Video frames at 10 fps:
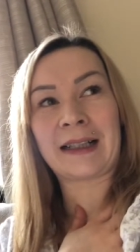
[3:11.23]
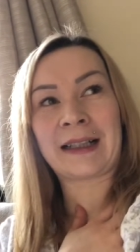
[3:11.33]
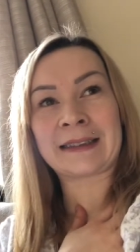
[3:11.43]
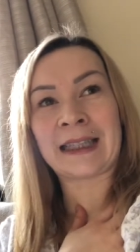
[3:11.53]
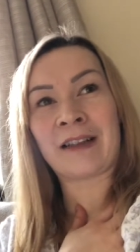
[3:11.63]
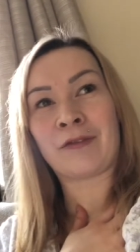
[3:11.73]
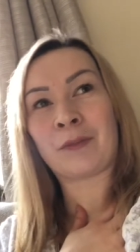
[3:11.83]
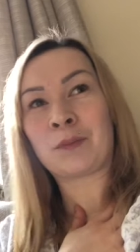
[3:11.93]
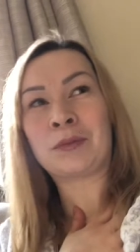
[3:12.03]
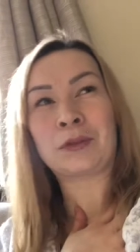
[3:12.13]
I'd have
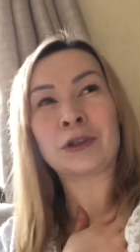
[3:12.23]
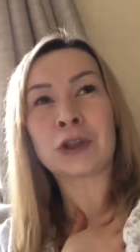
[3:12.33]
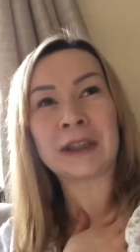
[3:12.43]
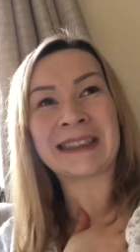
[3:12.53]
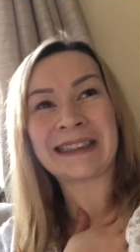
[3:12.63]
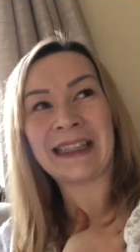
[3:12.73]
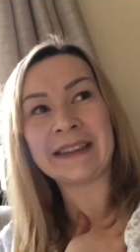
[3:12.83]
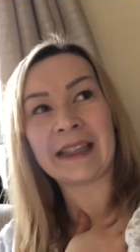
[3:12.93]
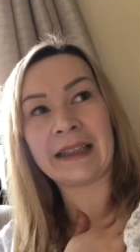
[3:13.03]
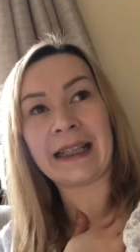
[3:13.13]
brunch
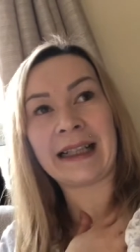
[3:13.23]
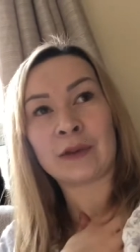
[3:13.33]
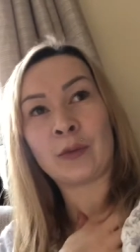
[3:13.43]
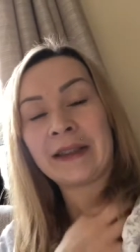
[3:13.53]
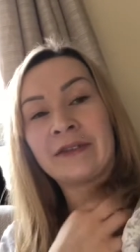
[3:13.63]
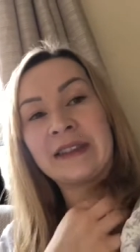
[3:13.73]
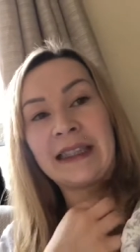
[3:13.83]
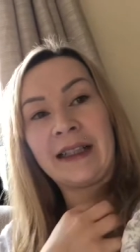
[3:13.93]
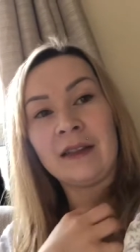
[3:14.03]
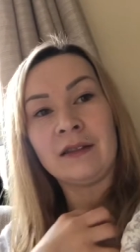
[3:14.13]
instead, and then I'd wait for
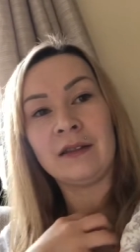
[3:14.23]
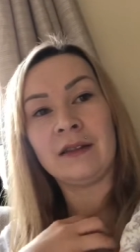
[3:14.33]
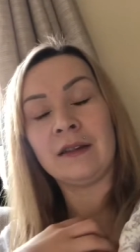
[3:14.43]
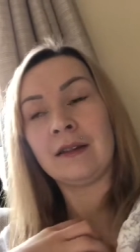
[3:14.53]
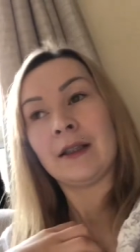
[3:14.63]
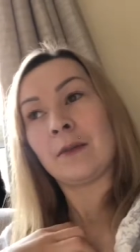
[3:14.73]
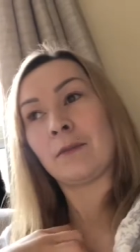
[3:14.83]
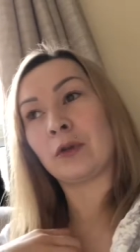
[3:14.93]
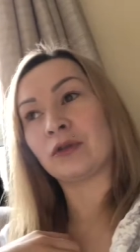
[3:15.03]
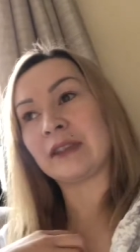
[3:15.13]
dinner.
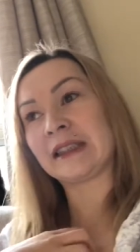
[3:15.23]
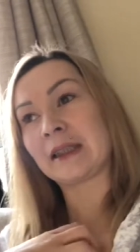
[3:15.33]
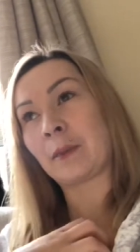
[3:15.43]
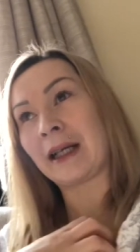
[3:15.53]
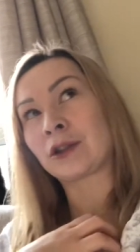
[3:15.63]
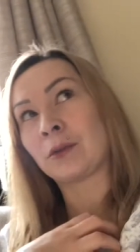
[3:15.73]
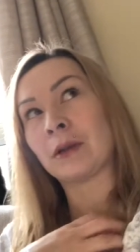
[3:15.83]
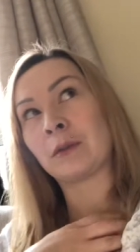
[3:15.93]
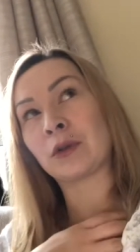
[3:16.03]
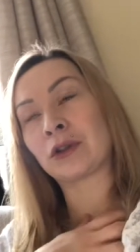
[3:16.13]
But recent the past
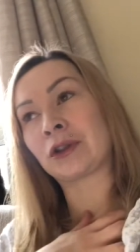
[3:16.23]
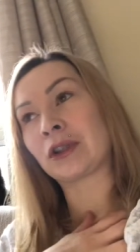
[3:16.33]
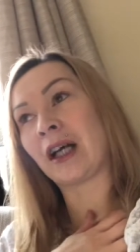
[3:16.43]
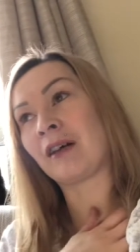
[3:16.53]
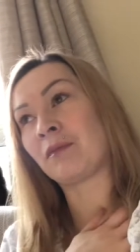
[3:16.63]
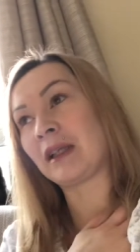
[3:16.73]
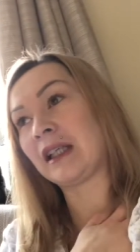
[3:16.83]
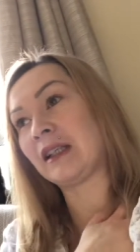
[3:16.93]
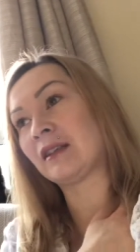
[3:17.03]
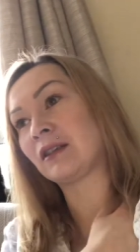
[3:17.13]
couple of months, I've
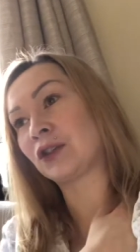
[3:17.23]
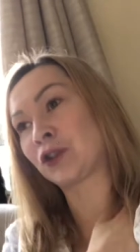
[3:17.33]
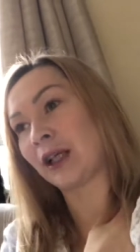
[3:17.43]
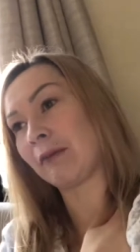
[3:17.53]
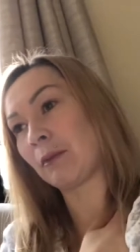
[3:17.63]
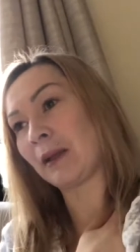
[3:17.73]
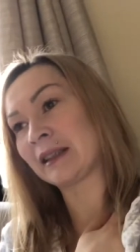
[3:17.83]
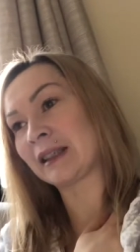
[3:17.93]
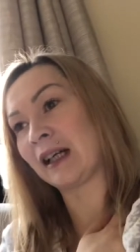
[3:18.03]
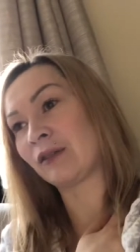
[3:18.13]
been trying my
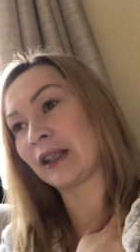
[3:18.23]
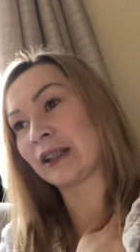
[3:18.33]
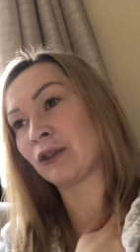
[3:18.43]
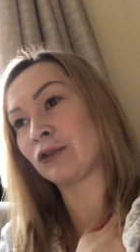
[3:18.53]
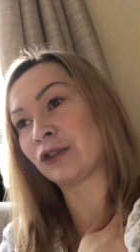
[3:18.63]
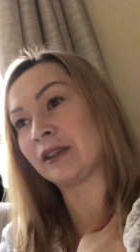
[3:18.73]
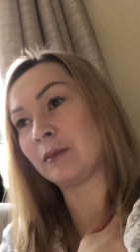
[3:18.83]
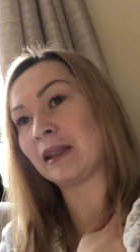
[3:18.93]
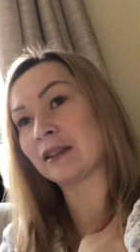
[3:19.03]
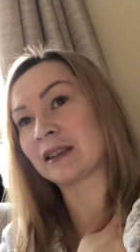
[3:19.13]
best to have like those three
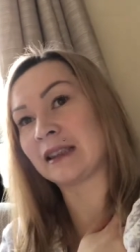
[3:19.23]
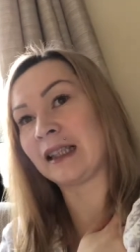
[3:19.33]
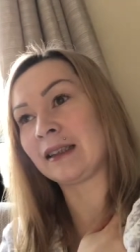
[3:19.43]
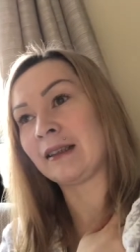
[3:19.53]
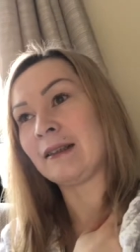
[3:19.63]
meals a day,